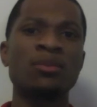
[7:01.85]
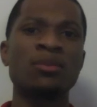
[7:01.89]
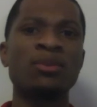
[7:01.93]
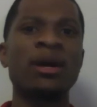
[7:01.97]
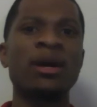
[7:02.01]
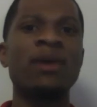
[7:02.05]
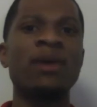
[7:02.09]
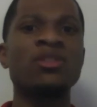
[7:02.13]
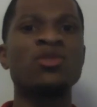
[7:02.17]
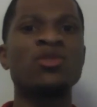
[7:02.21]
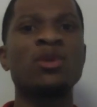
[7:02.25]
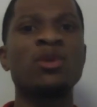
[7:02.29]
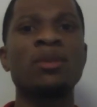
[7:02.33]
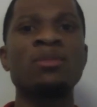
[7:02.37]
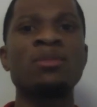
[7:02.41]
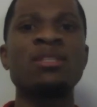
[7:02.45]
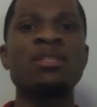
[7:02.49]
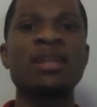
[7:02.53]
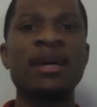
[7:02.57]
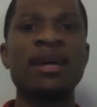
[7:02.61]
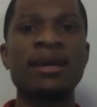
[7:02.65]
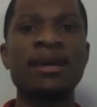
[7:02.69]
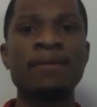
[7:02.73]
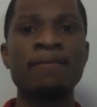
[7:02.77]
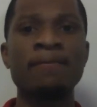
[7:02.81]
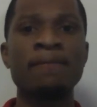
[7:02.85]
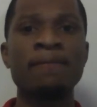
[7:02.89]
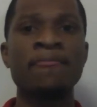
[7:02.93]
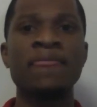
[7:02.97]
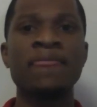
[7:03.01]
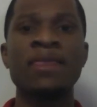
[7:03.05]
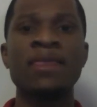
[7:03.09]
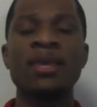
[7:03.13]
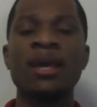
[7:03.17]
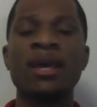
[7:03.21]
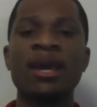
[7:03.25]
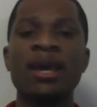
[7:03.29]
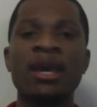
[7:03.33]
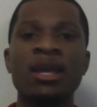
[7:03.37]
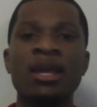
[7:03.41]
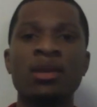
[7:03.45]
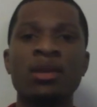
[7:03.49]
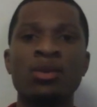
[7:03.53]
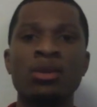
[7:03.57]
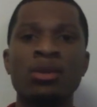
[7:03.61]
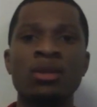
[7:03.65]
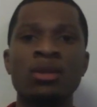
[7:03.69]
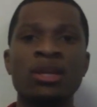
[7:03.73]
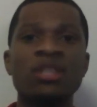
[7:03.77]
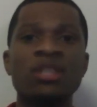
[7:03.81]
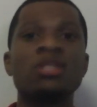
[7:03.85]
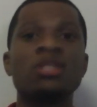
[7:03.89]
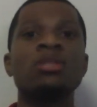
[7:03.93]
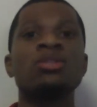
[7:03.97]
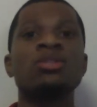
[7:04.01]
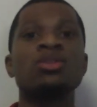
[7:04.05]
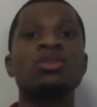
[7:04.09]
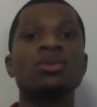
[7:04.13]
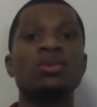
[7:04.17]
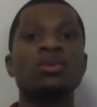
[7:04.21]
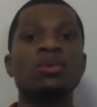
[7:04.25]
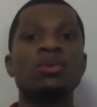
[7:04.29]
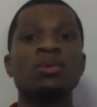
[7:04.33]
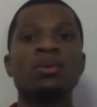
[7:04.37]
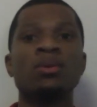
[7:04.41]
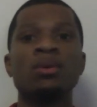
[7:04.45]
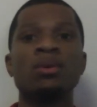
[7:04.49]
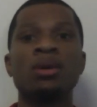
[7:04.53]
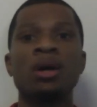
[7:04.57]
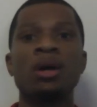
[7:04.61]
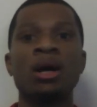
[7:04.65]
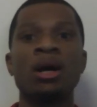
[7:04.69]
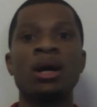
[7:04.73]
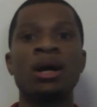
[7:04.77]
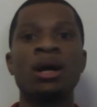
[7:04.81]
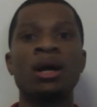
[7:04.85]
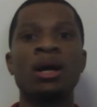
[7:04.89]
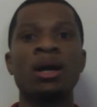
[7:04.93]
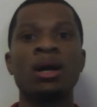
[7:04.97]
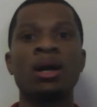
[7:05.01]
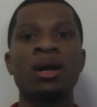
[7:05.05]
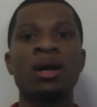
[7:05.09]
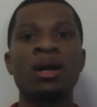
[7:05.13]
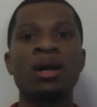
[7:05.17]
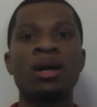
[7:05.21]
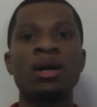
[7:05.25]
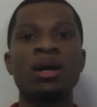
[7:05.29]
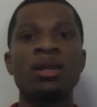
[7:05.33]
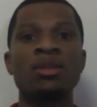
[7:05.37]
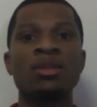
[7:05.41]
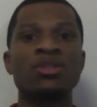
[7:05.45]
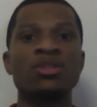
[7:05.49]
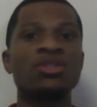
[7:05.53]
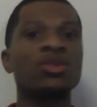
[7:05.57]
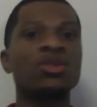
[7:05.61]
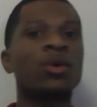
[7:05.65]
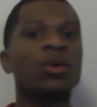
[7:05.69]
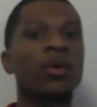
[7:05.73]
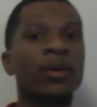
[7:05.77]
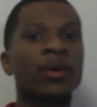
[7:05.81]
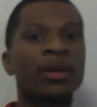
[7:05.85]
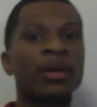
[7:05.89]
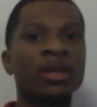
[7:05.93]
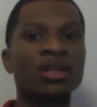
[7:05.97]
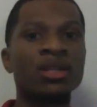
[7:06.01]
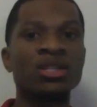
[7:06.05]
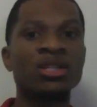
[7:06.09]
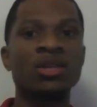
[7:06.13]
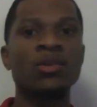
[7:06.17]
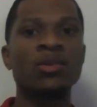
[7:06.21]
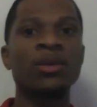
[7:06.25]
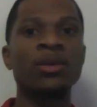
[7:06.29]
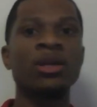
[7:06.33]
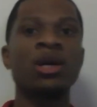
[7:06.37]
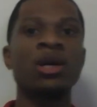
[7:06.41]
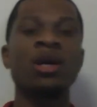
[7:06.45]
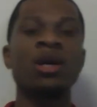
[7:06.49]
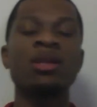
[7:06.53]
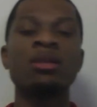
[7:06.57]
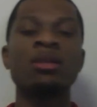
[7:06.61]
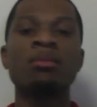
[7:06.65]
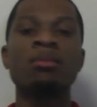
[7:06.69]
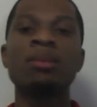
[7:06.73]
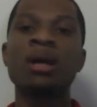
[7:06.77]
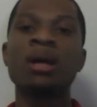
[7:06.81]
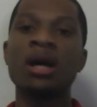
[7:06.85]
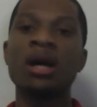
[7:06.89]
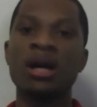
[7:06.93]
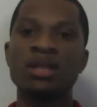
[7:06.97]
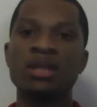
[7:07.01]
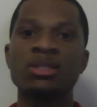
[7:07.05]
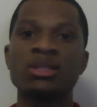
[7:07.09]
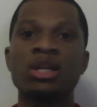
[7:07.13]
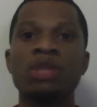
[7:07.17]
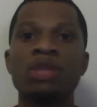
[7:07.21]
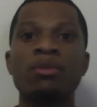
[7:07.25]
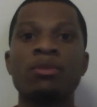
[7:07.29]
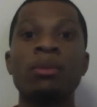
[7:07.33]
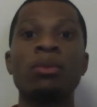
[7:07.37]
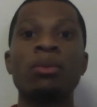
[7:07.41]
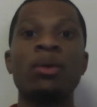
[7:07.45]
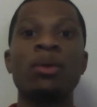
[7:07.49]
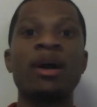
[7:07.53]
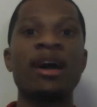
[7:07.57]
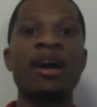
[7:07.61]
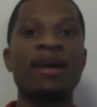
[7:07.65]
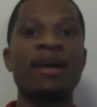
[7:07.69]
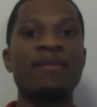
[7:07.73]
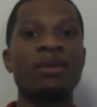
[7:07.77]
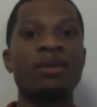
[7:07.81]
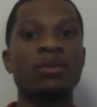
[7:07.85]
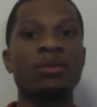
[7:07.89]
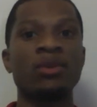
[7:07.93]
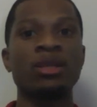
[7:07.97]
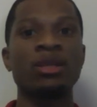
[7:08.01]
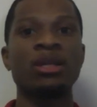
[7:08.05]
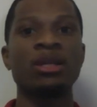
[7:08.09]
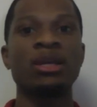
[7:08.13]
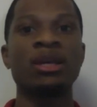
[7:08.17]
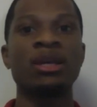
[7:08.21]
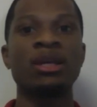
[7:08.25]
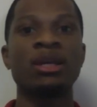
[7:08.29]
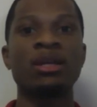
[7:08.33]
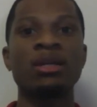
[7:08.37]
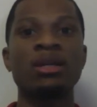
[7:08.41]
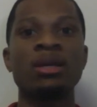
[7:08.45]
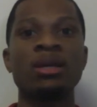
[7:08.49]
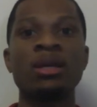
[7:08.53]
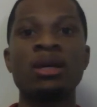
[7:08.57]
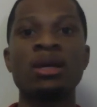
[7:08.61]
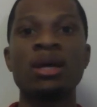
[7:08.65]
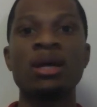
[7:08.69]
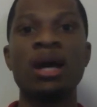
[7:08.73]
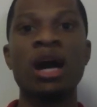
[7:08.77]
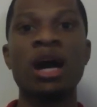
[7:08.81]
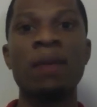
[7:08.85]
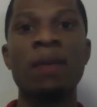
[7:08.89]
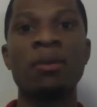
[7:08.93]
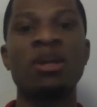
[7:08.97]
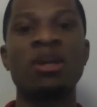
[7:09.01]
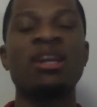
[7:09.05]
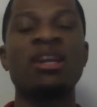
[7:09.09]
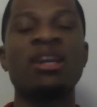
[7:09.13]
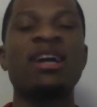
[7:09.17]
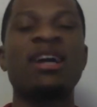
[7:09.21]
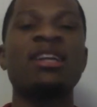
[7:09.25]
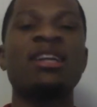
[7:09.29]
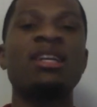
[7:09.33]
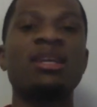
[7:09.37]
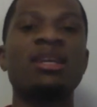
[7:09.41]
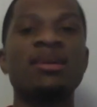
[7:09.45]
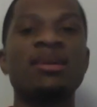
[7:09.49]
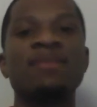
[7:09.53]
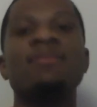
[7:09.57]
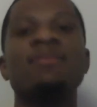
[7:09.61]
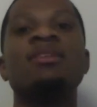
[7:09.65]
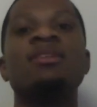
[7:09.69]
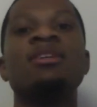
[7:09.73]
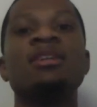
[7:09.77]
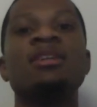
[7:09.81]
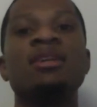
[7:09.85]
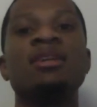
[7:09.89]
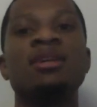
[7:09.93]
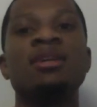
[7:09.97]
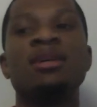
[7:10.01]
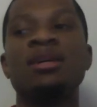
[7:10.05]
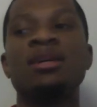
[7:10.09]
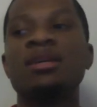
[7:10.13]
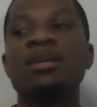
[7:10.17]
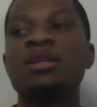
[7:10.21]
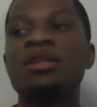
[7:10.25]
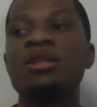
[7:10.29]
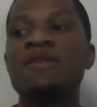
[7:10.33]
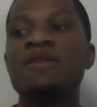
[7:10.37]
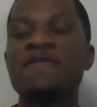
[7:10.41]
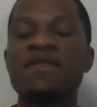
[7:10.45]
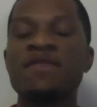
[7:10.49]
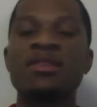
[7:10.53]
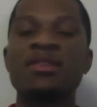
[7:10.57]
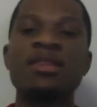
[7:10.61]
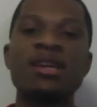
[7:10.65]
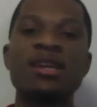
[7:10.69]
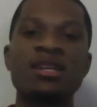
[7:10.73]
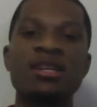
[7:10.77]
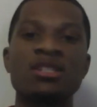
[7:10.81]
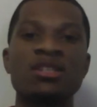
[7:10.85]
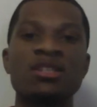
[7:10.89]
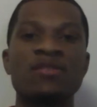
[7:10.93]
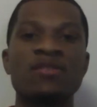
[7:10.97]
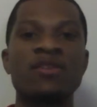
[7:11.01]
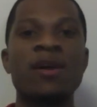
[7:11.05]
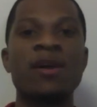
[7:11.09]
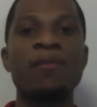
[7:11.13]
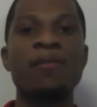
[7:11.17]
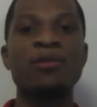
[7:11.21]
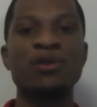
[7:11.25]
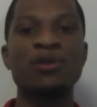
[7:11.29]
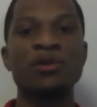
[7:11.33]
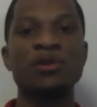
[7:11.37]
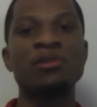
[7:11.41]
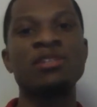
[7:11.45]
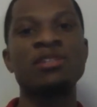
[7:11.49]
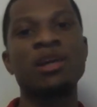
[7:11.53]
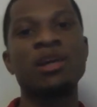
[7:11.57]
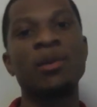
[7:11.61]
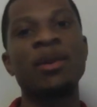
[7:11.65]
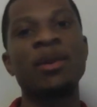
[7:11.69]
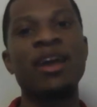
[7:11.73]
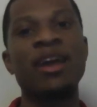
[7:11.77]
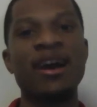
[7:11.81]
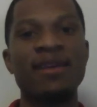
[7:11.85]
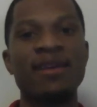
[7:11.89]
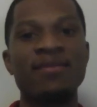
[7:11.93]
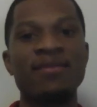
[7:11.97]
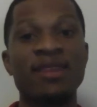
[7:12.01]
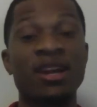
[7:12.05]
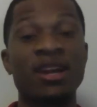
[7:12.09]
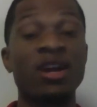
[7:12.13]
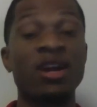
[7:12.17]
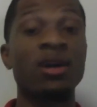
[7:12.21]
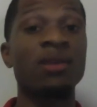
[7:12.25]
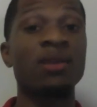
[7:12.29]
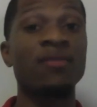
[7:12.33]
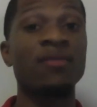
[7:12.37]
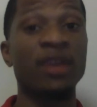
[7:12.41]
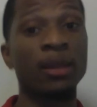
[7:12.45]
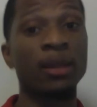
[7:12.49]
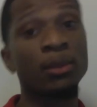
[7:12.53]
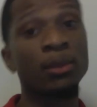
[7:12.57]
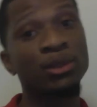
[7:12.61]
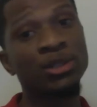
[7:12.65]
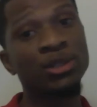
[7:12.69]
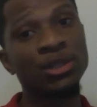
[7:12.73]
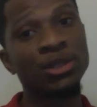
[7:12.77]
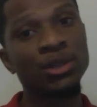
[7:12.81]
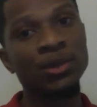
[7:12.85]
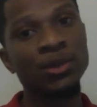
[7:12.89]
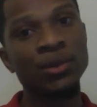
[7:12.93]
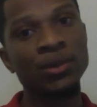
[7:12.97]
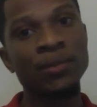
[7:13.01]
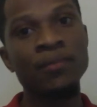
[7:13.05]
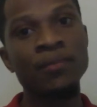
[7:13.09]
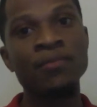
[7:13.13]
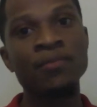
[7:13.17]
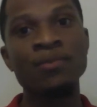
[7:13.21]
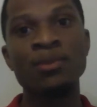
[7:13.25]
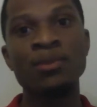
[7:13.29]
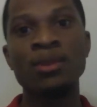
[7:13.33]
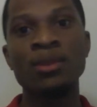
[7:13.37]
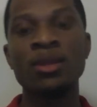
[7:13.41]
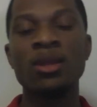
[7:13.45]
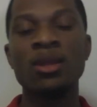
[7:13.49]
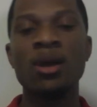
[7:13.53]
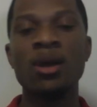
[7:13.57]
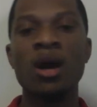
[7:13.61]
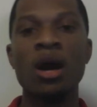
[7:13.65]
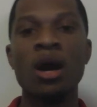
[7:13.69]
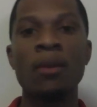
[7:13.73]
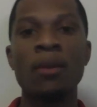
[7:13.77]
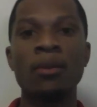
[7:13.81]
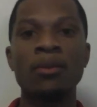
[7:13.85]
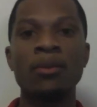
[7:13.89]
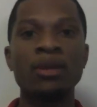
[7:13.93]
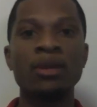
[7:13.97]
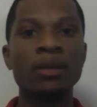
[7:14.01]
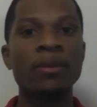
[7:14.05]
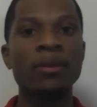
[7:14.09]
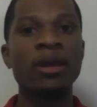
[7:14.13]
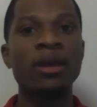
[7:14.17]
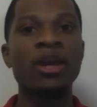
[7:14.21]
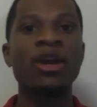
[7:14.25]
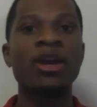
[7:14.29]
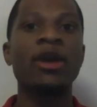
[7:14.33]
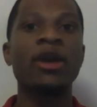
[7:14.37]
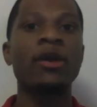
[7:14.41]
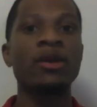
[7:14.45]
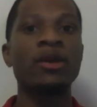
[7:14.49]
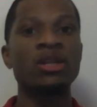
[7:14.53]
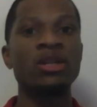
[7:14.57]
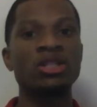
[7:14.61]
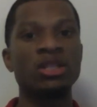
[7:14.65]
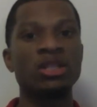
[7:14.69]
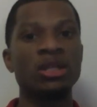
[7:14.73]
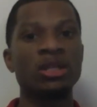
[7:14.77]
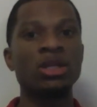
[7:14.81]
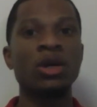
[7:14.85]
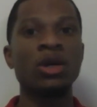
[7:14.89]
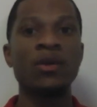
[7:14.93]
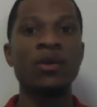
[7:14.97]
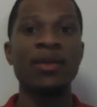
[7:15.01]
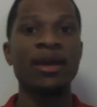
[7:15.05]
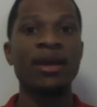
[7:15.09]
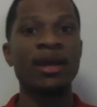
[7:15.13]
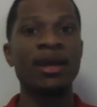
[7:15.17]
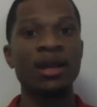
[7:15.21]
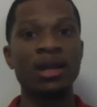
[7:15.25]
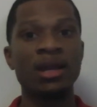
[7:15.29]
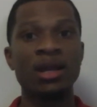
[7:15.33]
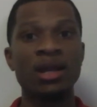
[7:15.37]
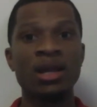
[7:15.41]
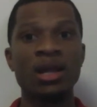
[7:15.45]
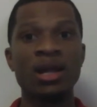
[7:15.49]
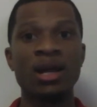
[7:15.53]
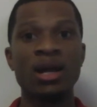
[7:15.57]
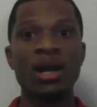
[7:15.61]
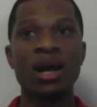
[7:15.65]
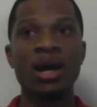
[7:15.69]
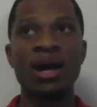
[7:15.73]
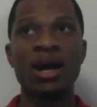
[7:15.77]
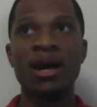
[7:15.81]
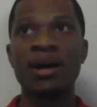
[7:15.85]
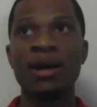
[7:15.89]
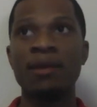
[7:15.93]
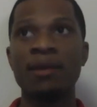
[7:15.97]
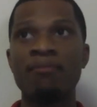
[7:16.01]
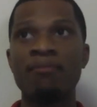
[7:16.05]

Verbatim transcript: browse the website and listen to uh, stories and read all the blogs that other people have and really get um, a good idea of the different things, different opportunities that we have that are available to you. Um, really be encouraged and know that um,